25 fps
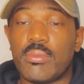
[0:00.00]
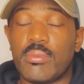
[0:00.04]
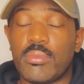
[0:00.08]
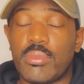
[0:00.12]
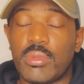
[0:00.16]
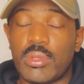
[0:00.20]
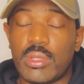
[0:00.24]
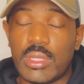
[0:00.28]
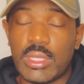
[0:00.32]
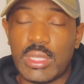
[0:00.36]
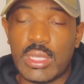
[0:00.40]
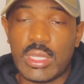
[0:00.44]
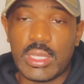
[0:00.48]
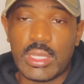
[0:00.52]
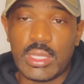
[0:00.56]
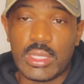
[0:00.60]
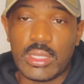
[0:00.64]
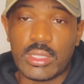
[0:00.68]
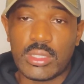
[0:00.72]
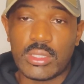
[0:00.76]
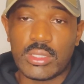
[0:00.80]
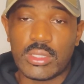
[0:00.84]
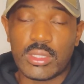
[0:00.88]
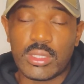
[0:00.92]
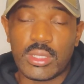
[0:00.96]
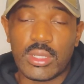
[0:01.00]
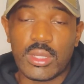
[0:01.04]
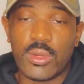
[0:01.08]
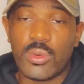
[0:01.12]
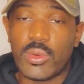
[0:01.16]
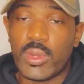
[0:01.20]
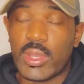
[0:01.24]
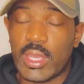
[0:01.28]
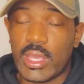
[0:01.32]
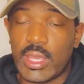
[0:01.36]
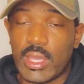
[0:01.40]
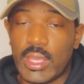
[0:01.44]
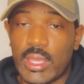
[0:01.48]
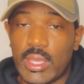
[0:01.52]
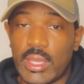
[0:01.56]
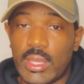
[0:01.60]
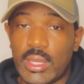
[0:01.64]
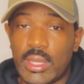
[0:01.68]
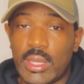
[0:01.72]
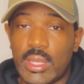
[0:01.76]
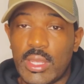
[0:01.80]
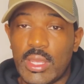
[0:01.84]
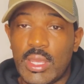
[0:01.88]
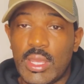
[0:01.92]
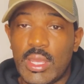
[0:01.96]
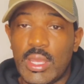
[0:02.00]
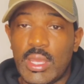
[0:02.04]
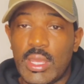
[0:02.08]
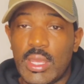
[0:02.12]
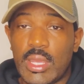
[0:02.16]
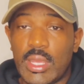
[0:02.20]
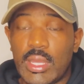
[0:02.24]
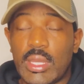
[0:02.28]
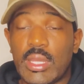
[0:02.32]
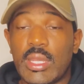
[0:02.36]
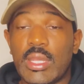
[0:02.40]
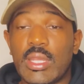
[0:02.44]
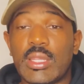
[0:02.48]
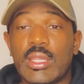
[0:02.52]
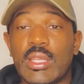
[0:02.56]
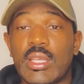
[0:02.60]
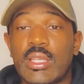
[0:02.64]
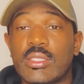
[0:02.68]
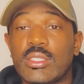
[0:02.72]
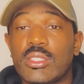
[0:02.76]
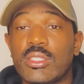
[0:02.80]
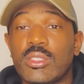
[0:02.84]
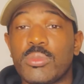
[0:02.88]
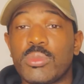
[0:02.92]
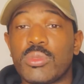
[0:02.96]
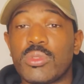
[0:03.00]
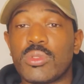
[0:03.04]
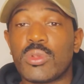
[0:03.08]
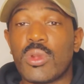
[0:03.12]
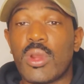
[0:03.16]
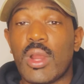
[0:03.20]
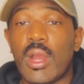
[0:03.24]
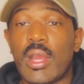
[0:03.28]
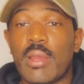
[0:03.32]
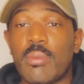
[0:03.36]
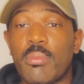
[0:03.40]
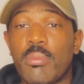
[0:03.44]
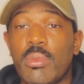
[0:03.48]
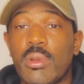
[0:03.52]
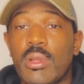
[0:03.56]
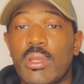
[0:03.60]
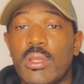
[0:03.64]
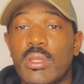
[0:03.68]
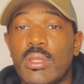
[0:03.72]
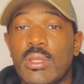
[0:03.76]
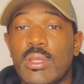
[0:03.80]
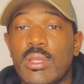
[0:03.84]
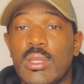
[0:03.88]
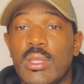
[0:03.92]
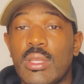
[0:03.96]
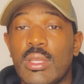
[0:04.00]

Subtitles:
please go ahead and hit that subscribe button.